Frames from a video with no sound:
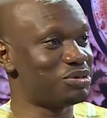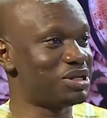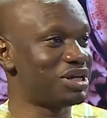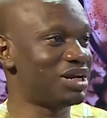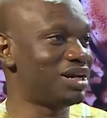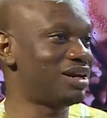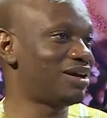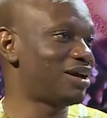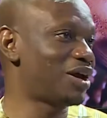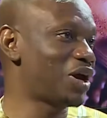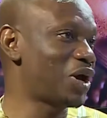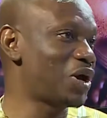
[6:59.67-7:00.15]

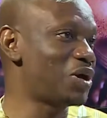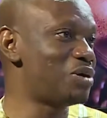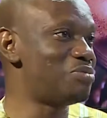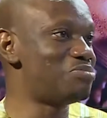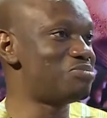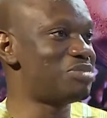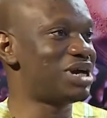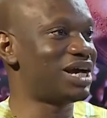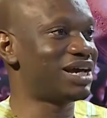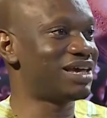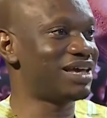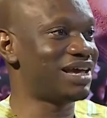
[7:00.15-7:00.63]
then come
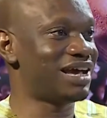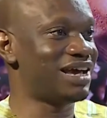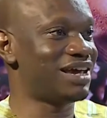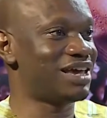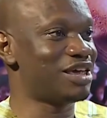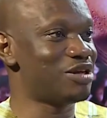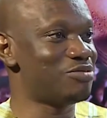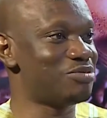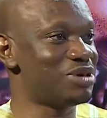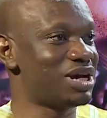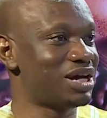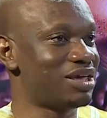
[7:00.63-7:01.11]
back and
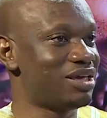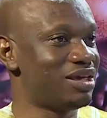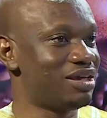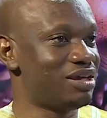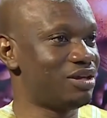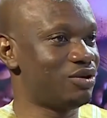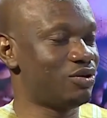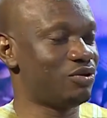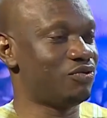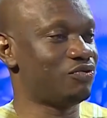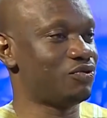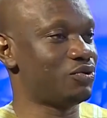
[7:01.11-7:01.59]
came back
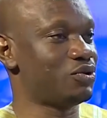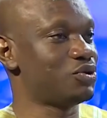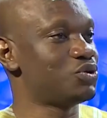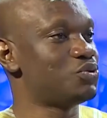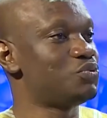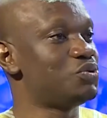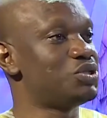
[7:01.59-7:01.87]
again, of course,